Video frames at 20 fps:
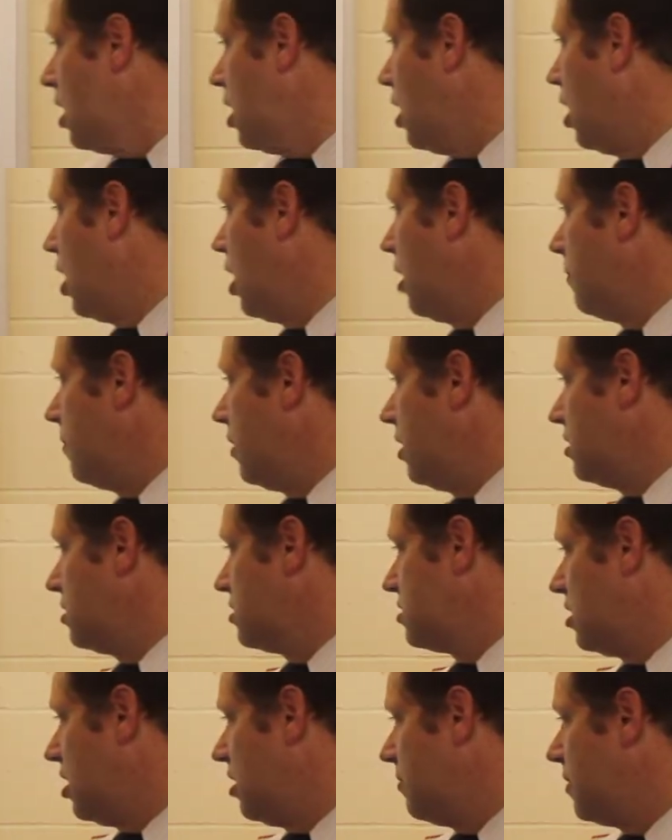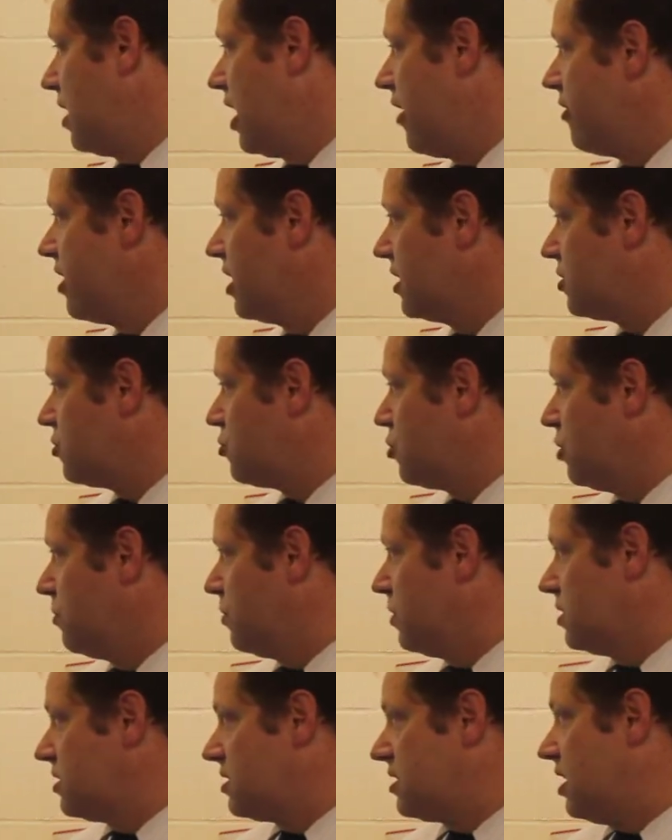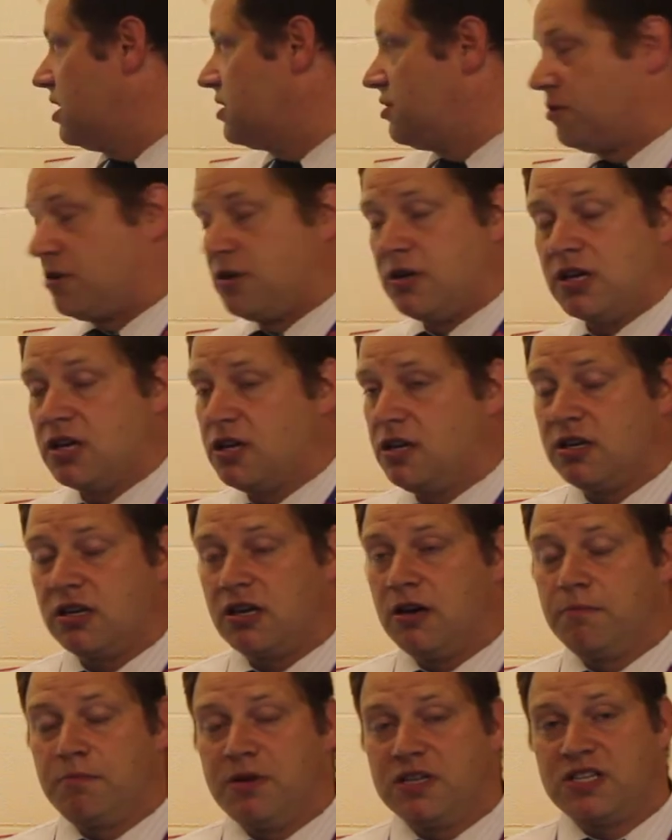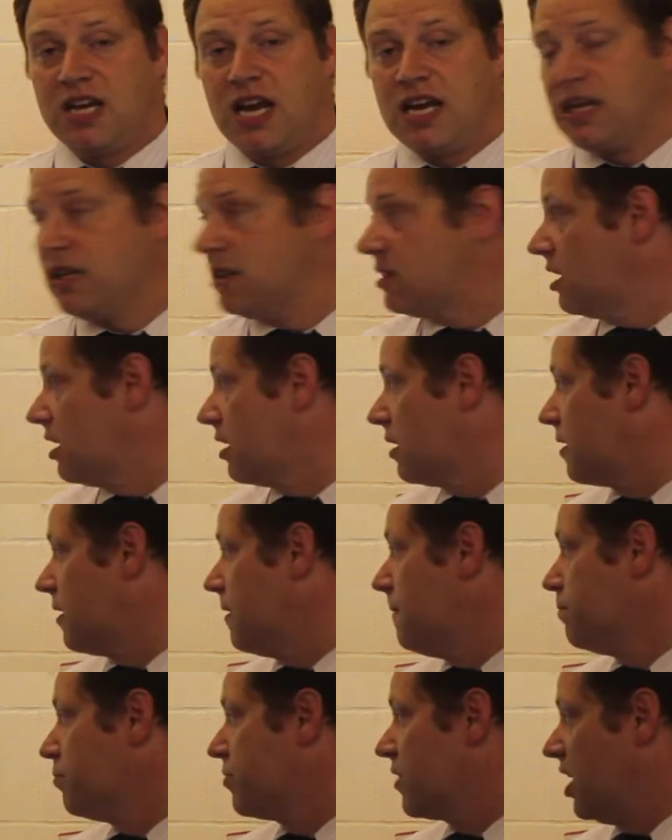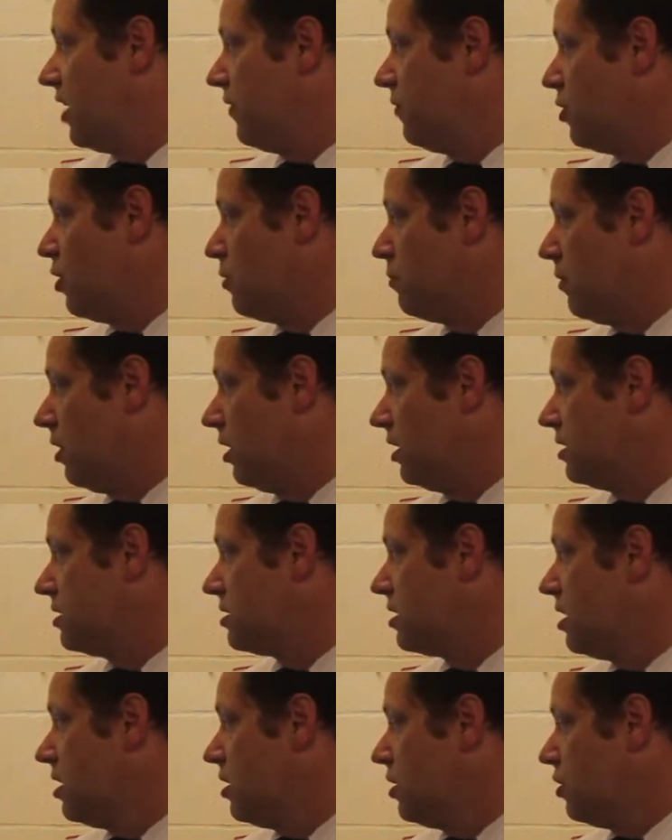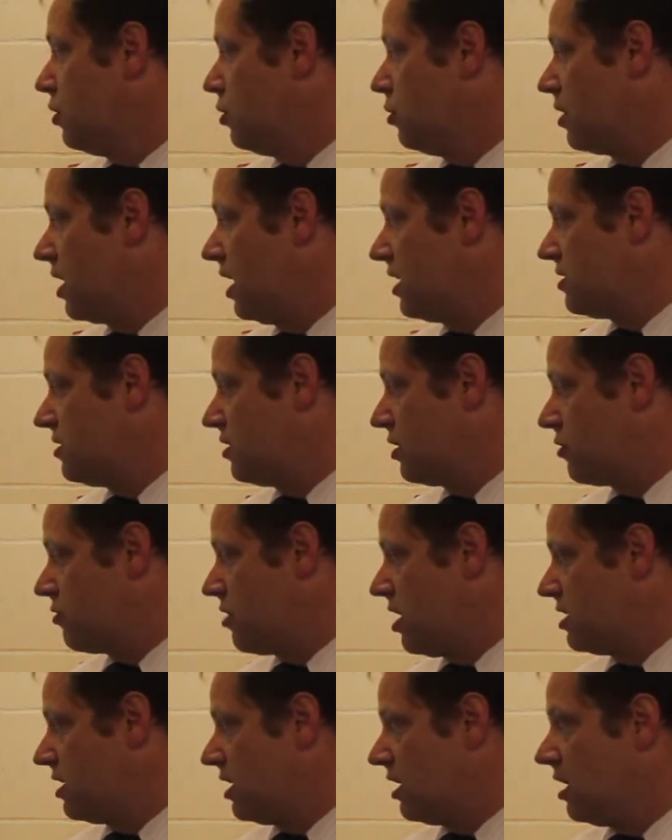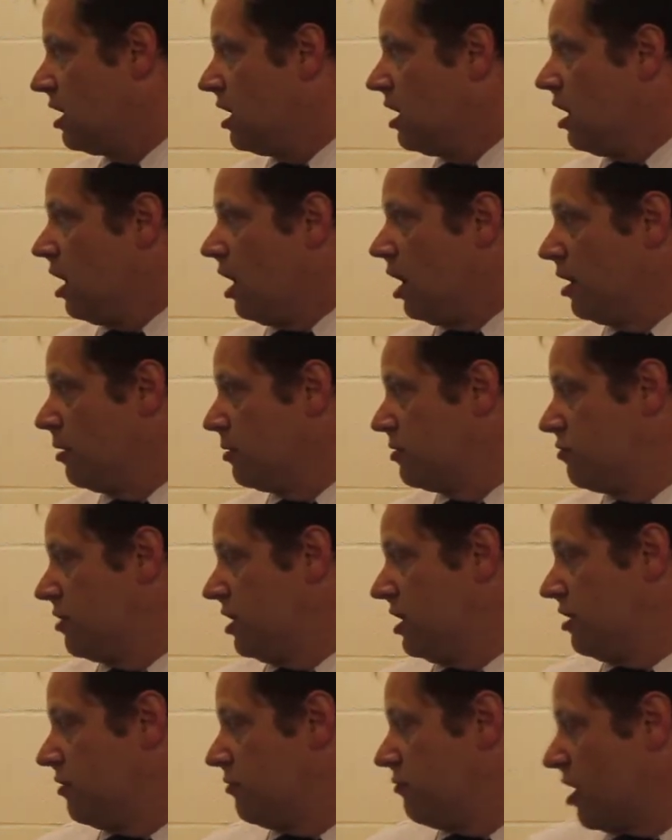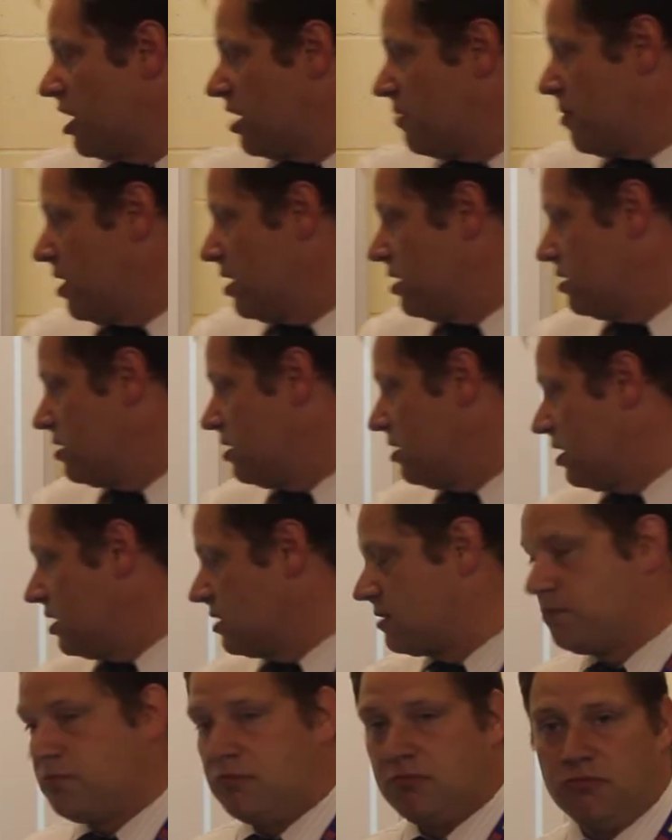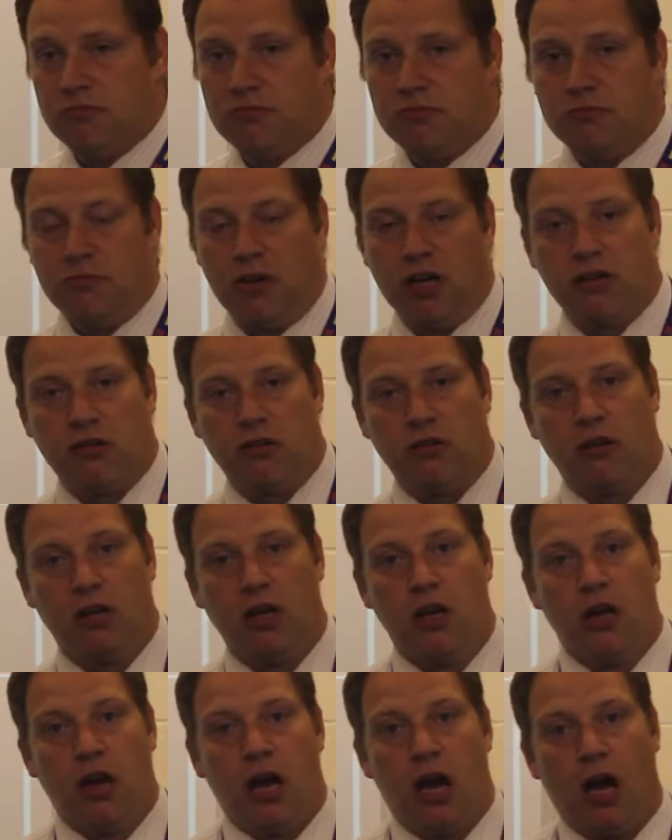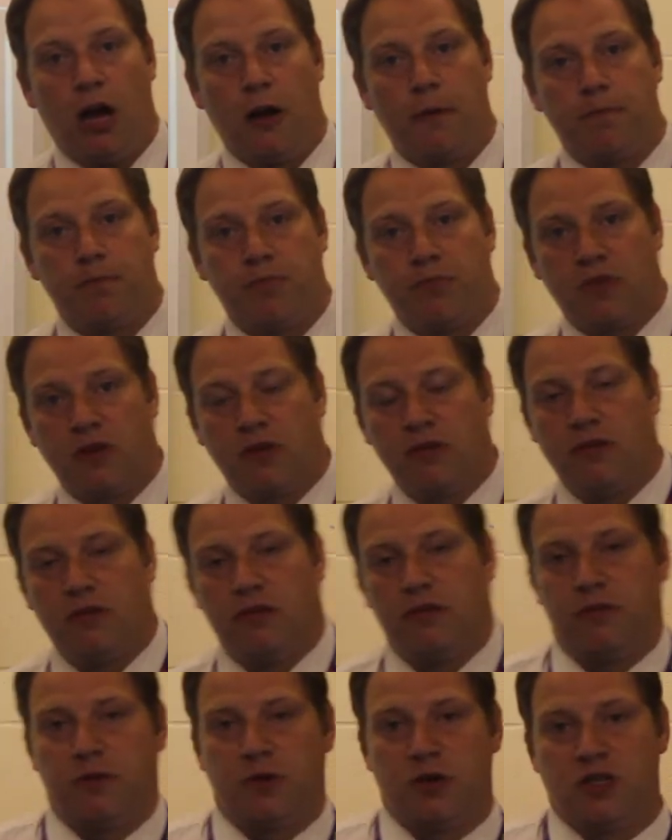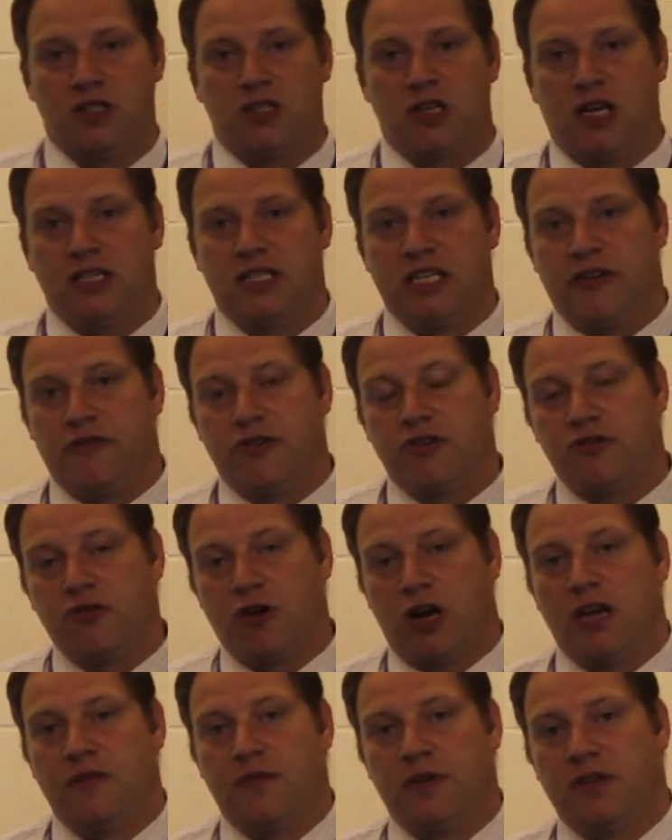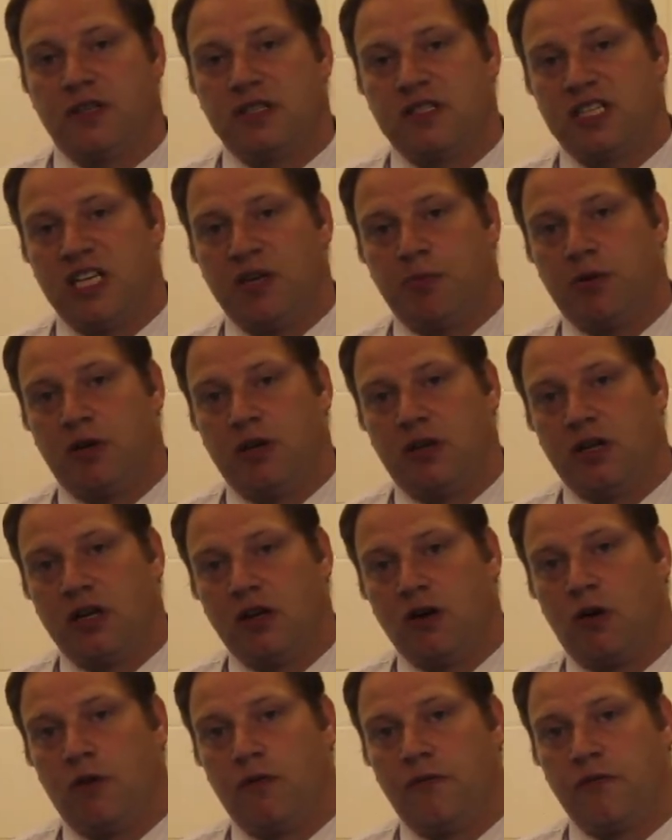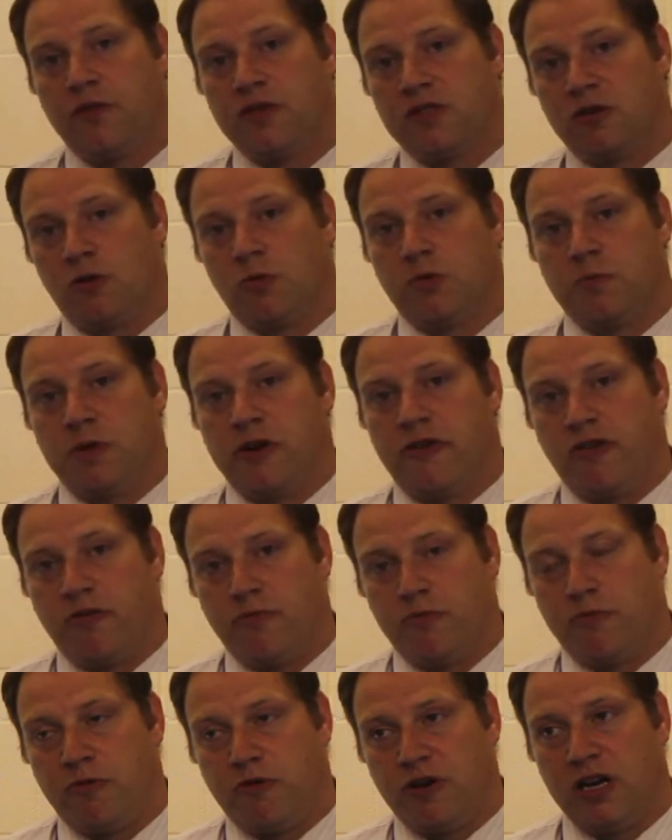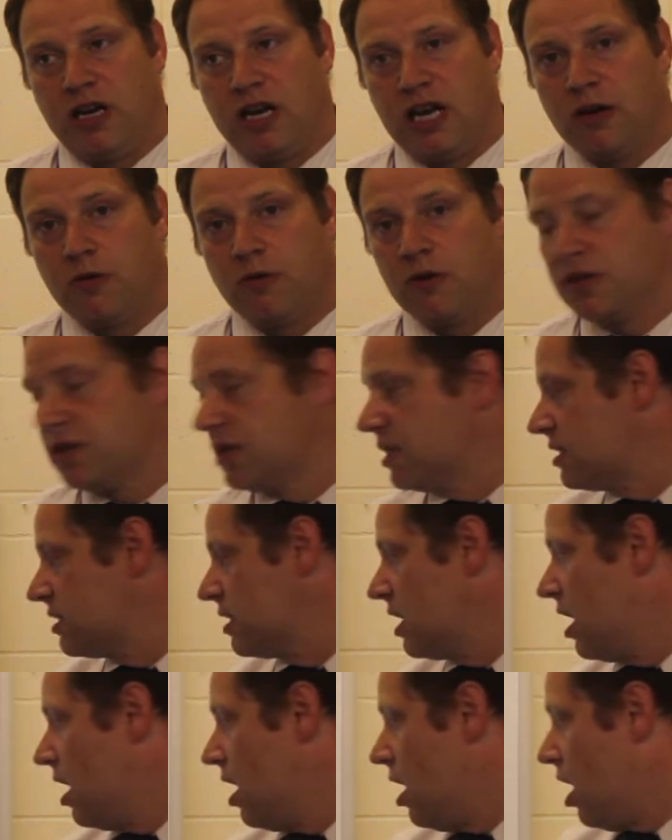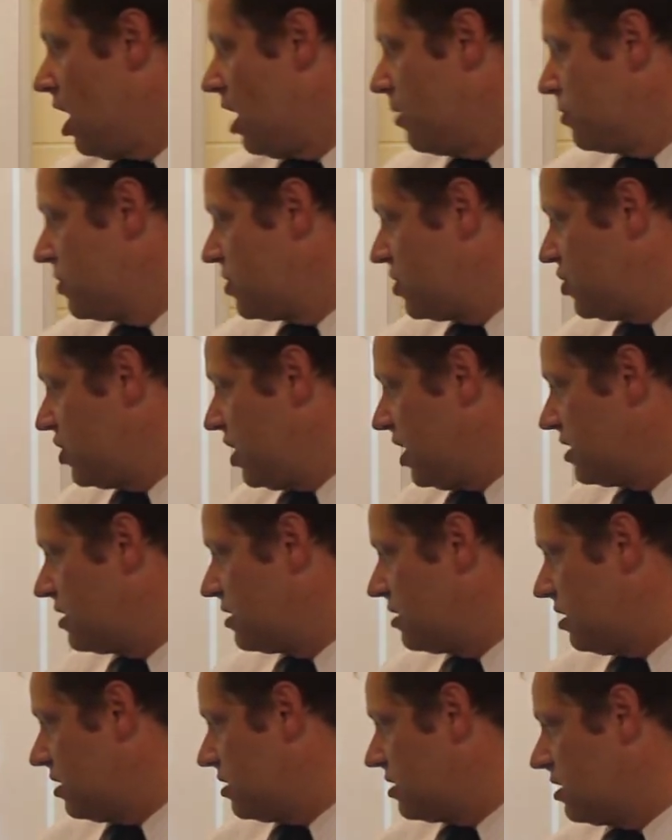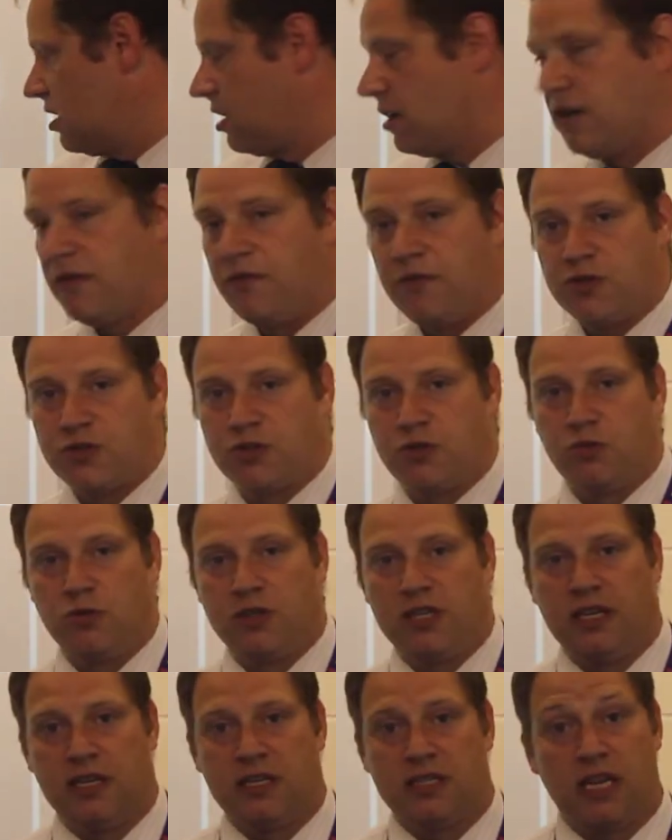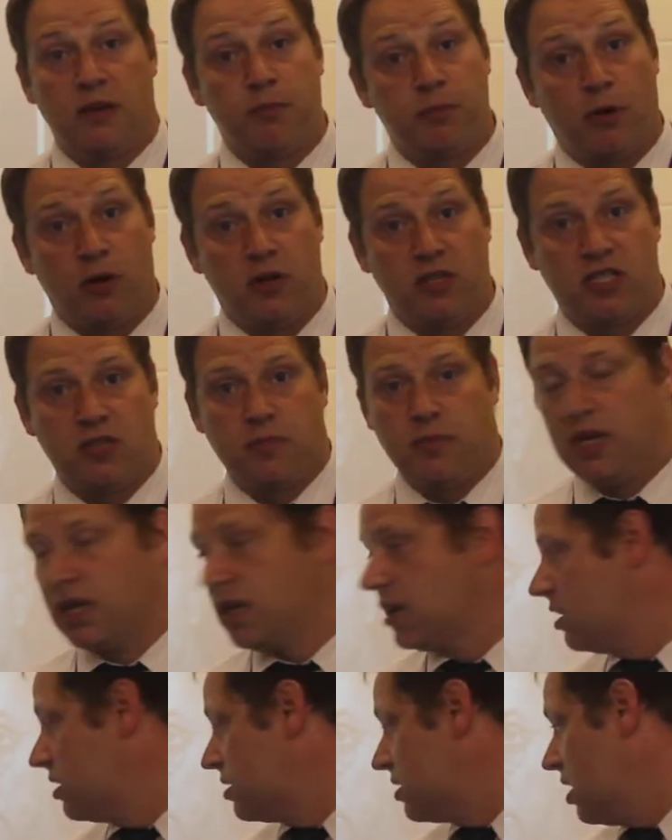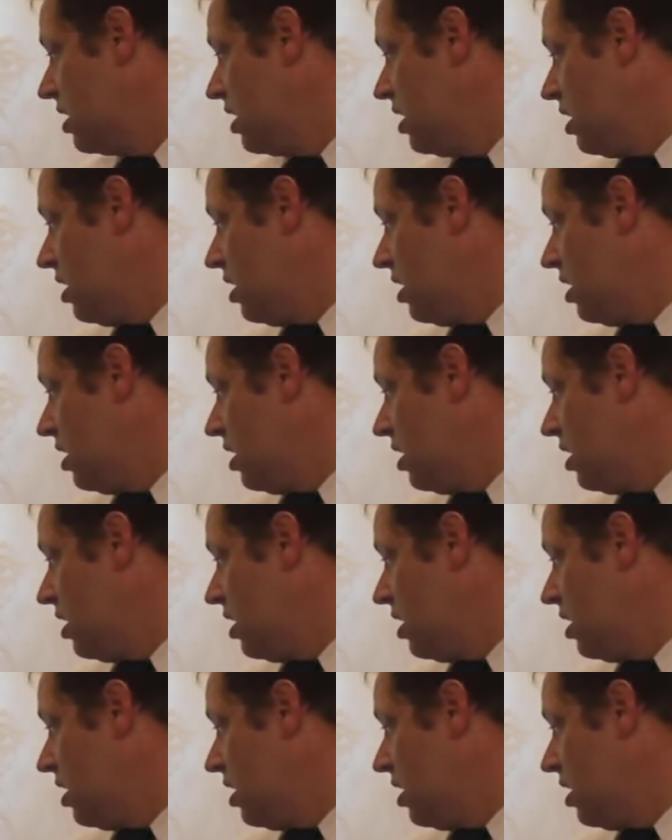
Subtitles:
Harry S. Truman says you can accomplish anything if you don't mind who gets the credit. And I would really recommend that, as Michael Fullan's idea of driving this deeper learning conference along with Maria Langworthy's, I would suggest that for school leaders and policymakers,